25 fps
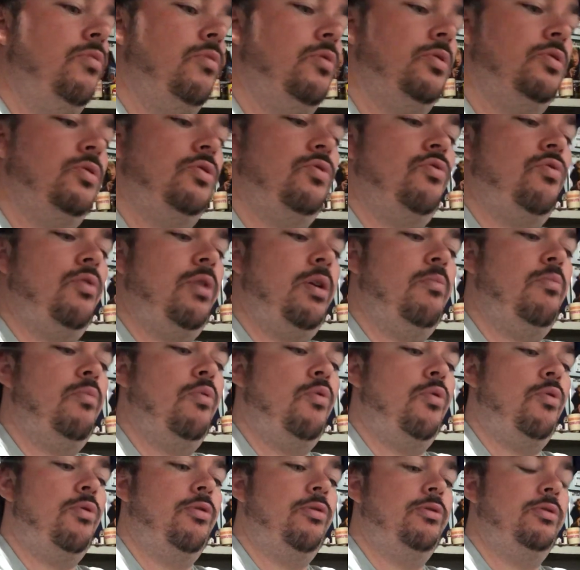this gray
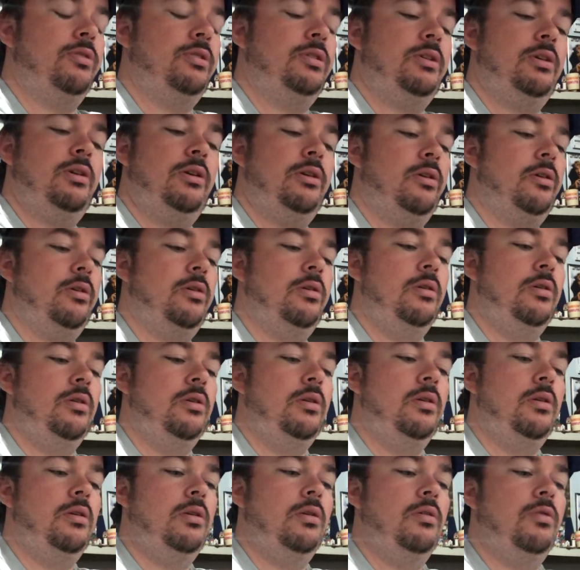borders here
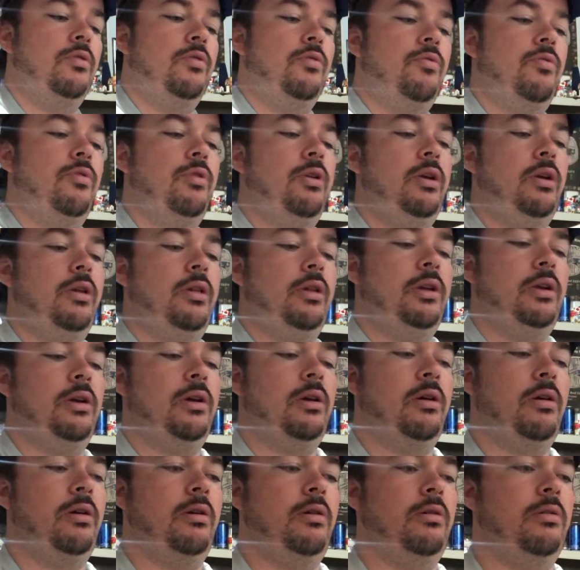really
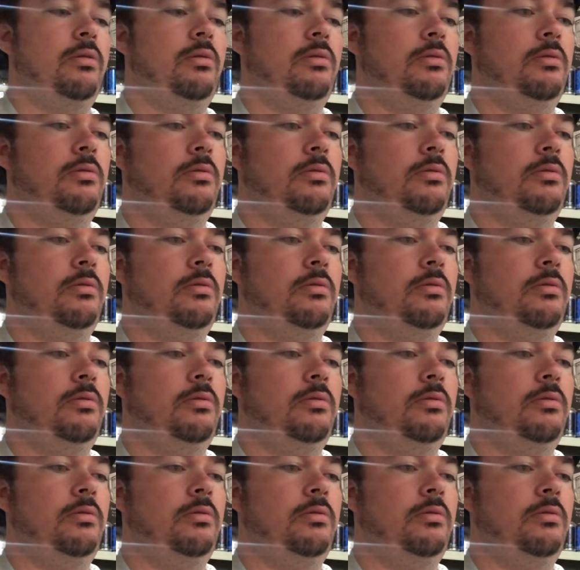are,